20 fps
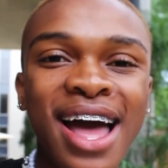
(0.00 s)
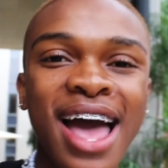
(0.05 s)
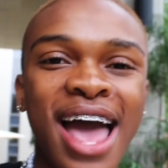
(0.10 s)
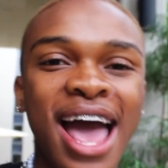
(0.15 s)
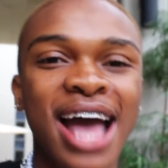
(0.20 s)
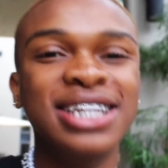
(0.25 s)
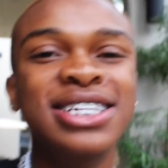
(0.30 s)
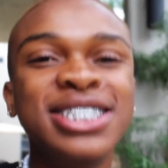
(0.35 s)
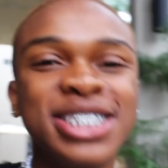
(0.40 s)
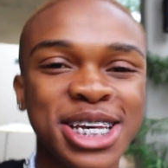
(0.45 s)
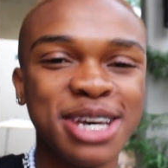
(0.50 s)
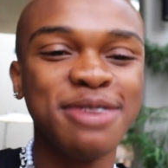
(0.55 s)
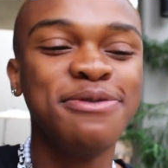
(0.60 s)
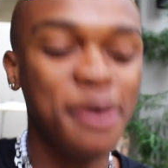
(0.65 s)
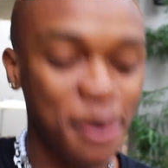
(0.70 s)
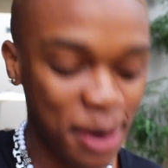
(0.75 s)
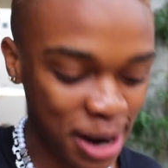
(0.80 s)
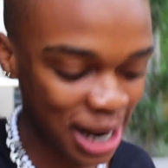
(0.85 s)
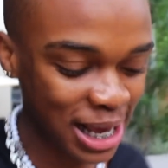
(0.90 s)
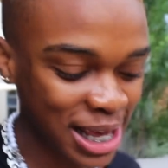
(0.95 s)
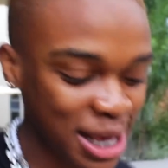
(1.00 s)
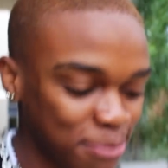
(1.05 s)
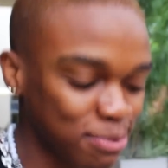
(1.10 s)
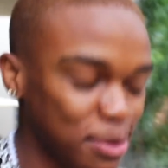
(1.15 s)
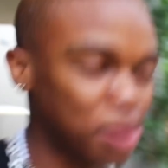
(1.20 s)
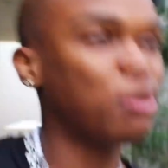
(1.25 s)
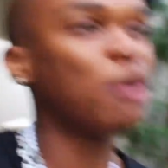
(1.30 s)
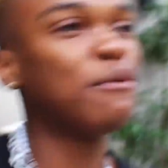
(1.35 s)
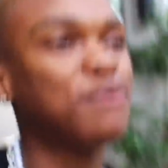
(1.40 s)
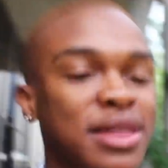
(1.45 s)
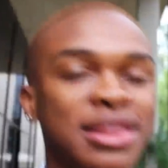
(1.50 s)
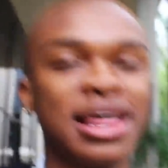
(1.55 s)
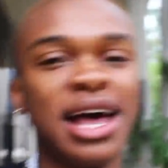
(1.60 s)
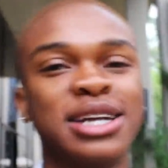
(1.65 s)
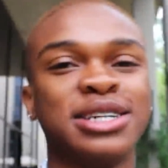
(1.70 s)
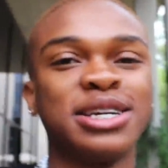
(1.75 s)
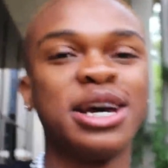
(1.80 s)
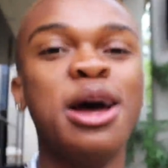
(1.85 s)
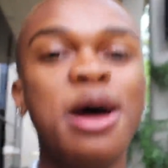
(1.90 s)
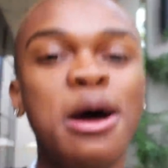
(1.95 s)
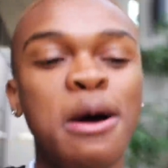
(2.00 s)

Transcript: and see if I wanna keep them after that.